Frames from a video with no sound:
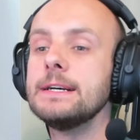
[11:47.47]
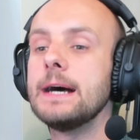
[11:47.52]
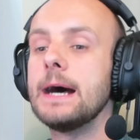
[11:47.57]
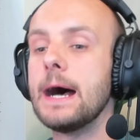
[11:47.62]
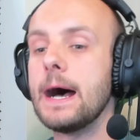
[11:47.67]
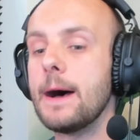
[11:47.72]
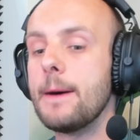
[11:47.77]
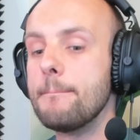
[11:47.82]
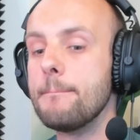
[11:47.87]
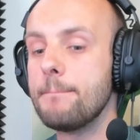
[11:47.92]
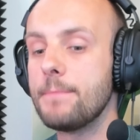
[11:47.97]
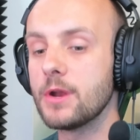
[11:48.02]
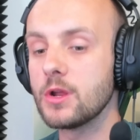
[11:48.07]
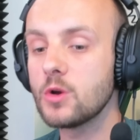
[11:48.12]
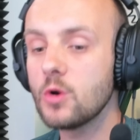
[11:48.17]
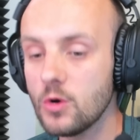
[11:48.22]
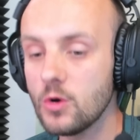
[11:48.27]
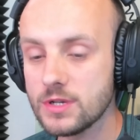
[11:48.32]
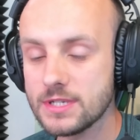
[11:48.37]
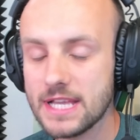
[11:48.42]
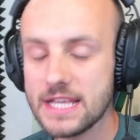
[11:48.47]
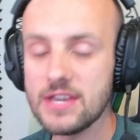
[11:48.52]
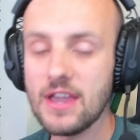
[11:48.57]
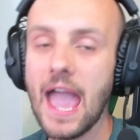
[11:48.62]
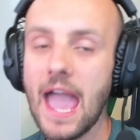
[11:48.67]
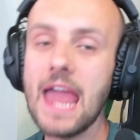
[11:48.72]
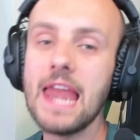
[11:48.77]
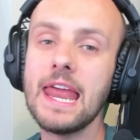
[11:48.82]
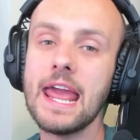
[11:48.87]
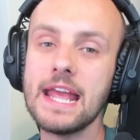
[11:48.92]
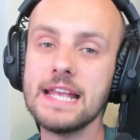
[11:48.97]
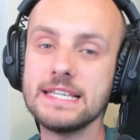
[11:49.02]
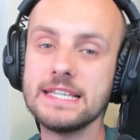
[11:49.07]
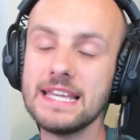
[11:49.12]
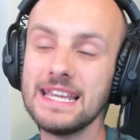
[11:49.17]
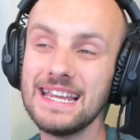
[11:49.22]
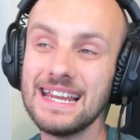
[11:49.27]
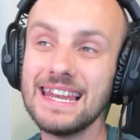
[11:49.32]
But of course, then you're alienating,